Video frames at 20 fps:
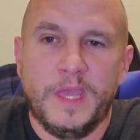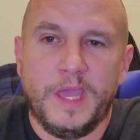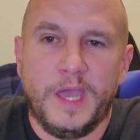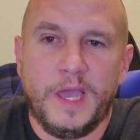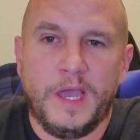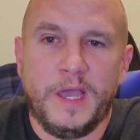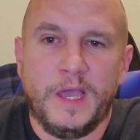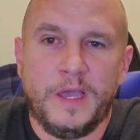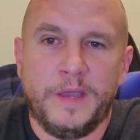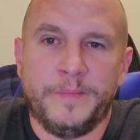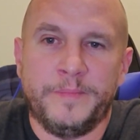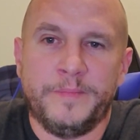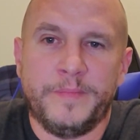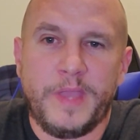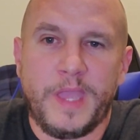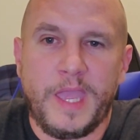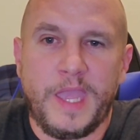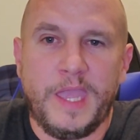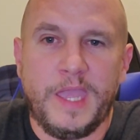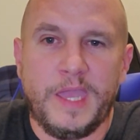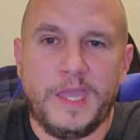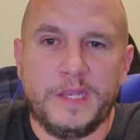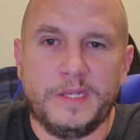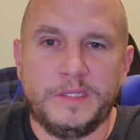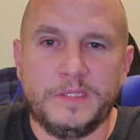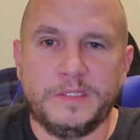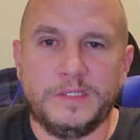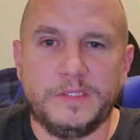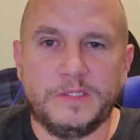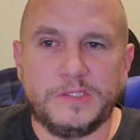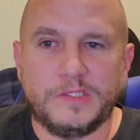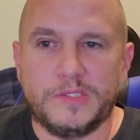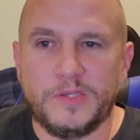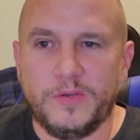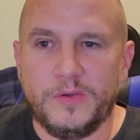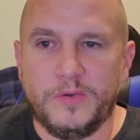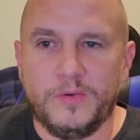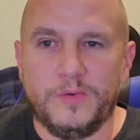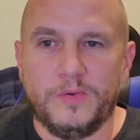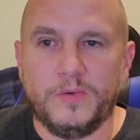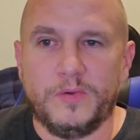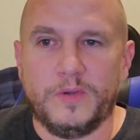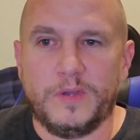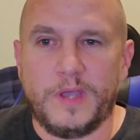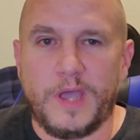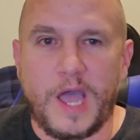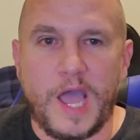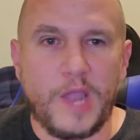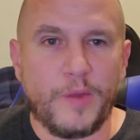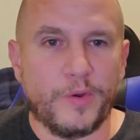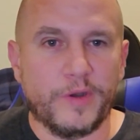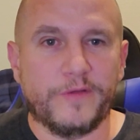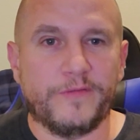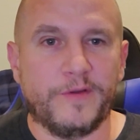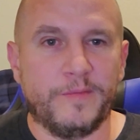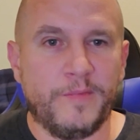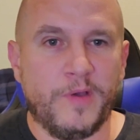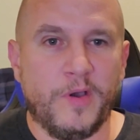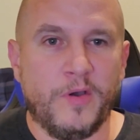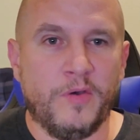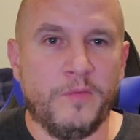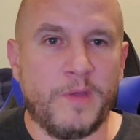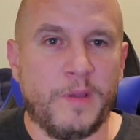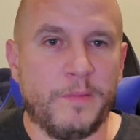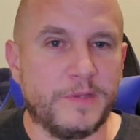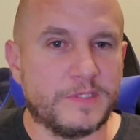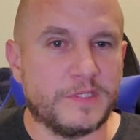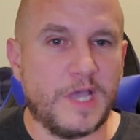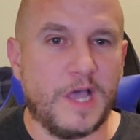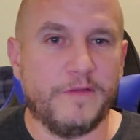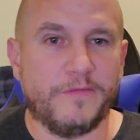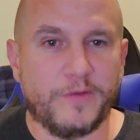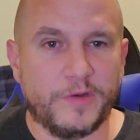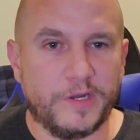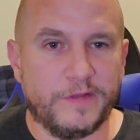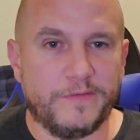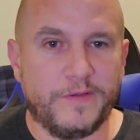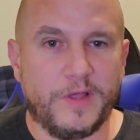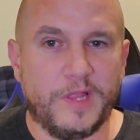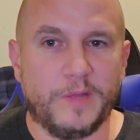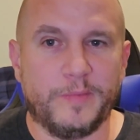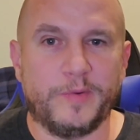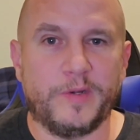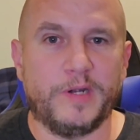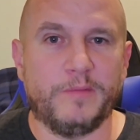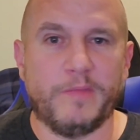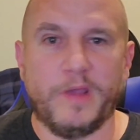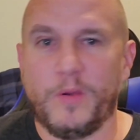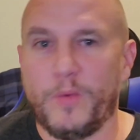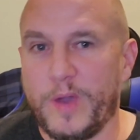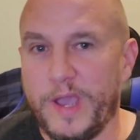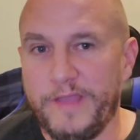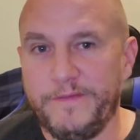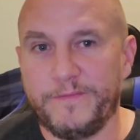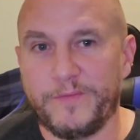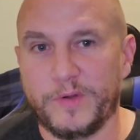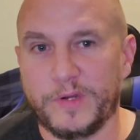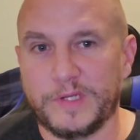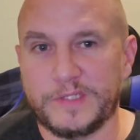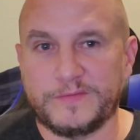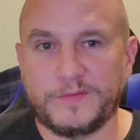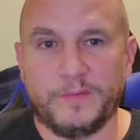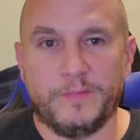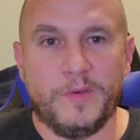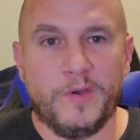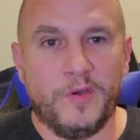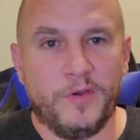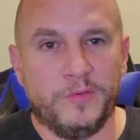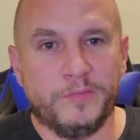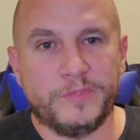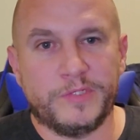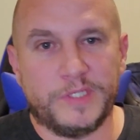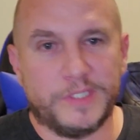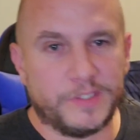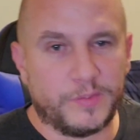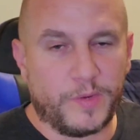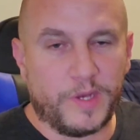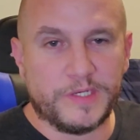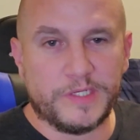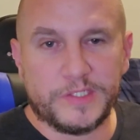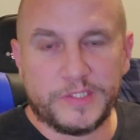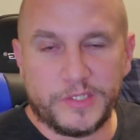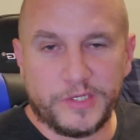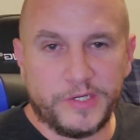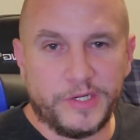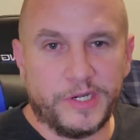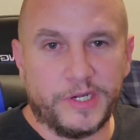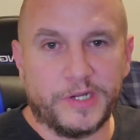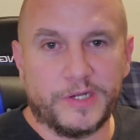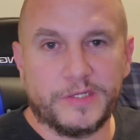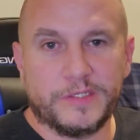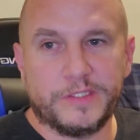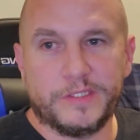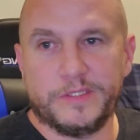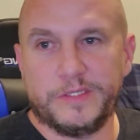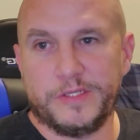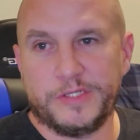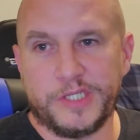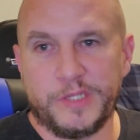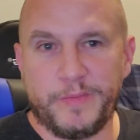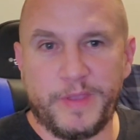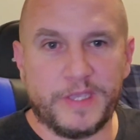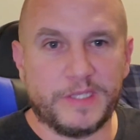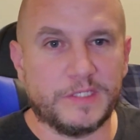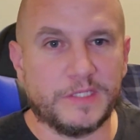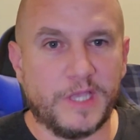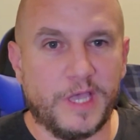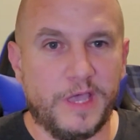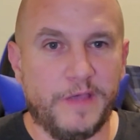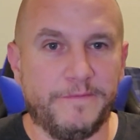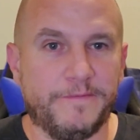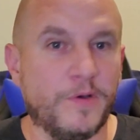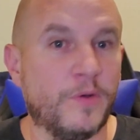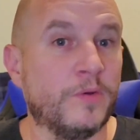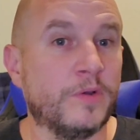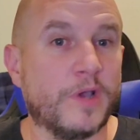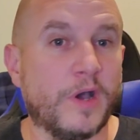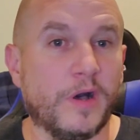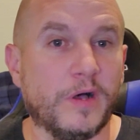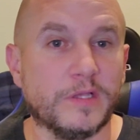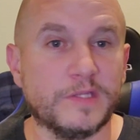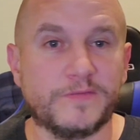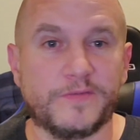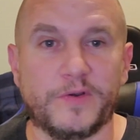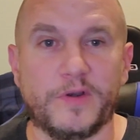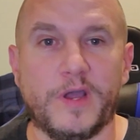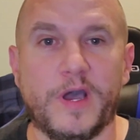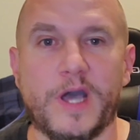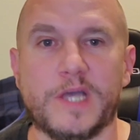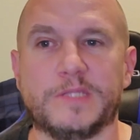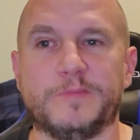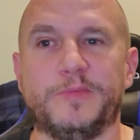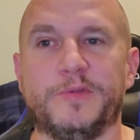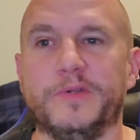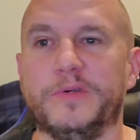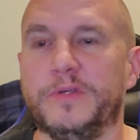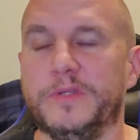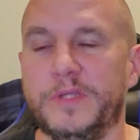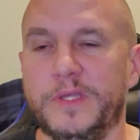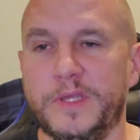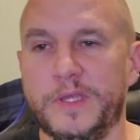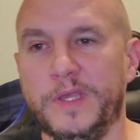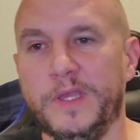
And so I work from home. I'm a software developer. My wife works from home. She's a registered nurse. She makes phone calls for a hospital.